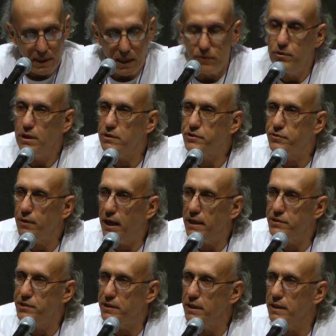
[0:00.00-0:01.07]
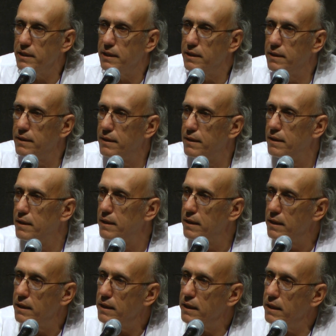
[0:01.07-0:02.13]
A real tragedy.
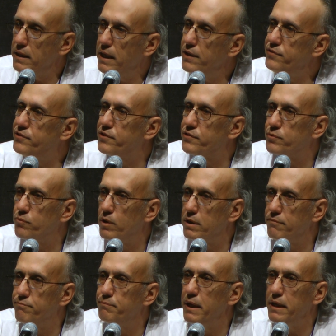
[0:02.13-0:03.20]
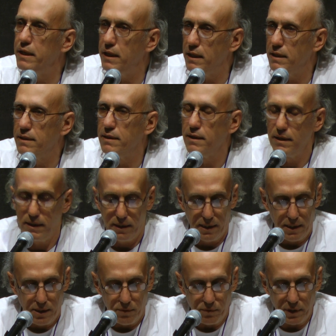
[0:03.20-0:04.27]
And he's just one of many
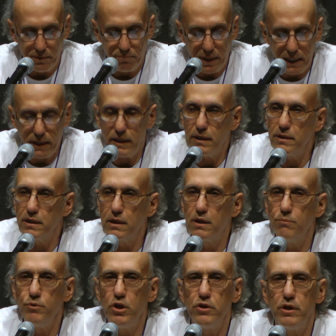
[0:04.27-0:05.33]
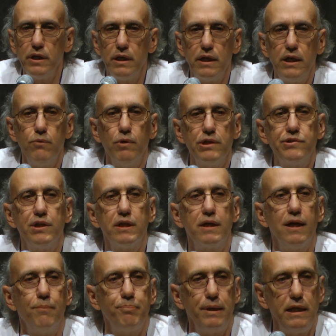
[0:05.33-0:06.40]
in the community. He went to the
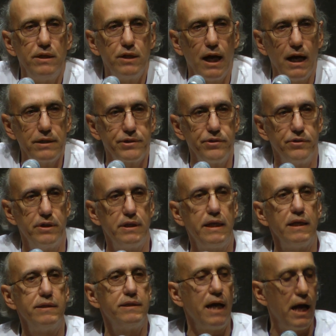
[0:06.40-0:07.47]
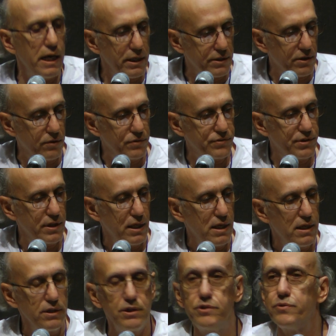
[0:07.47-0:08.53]
company doctor to get diagnosed,
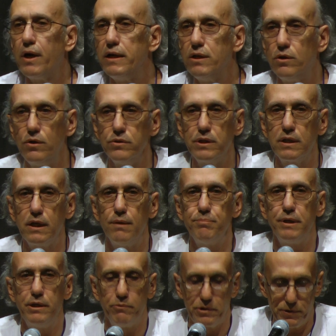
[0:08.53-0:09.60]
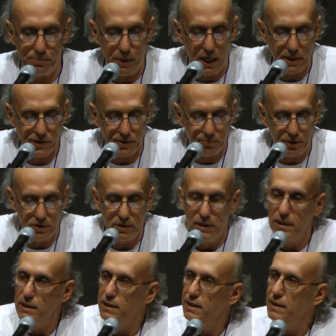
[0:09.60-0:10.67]
to try to hold the company responsible.
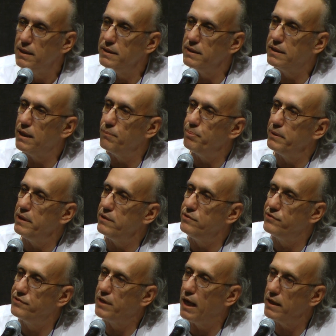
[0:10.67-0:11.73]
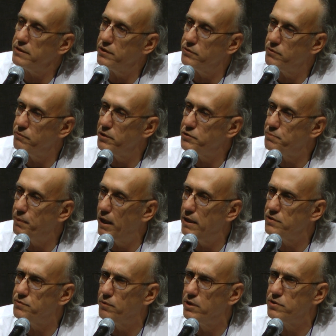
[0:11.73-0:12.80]
And the company's doctor
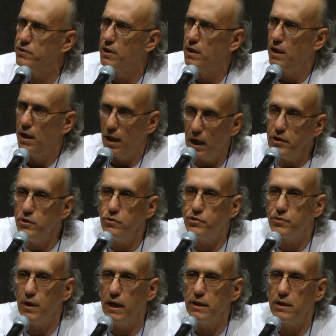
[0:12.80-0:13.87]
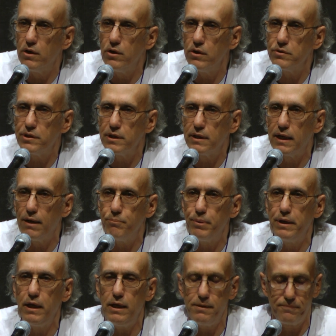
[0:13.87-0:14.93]
response was, "Are you trying to hurt the
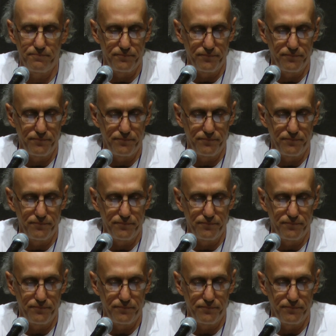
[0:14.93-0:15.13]
company?"